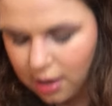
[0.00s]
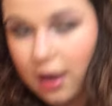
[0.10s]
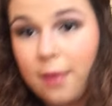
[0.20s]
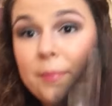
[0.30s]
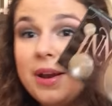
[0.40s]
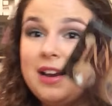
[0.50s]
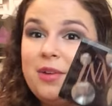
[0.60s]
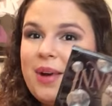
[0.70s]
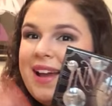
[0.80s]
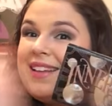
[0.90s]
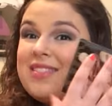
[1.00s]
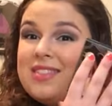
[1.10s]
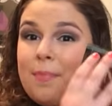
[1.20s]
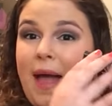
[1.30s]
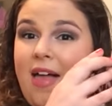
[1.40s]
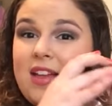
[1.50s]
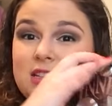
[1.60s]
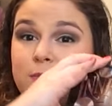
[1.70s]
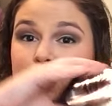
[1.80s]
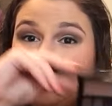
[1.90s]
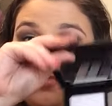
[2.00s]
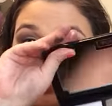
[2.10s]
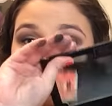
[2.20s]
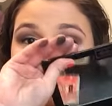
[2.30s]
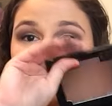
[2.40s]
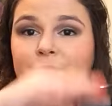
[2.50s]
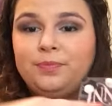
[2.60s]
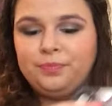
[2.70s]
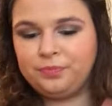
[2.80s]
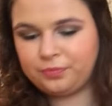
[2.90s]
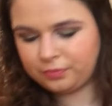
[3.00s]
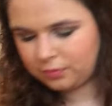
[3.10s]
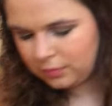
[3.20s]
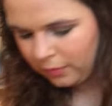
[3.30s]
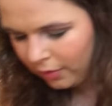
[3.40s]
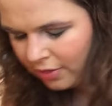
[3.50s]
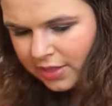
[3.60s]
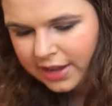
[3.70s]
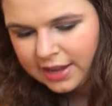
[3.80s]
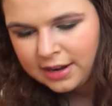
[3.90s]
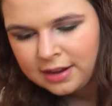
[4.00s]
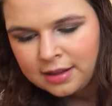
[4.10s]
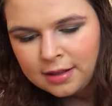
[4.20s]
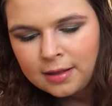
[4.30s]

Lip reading: But anyway, the palette is beautiful too. Then,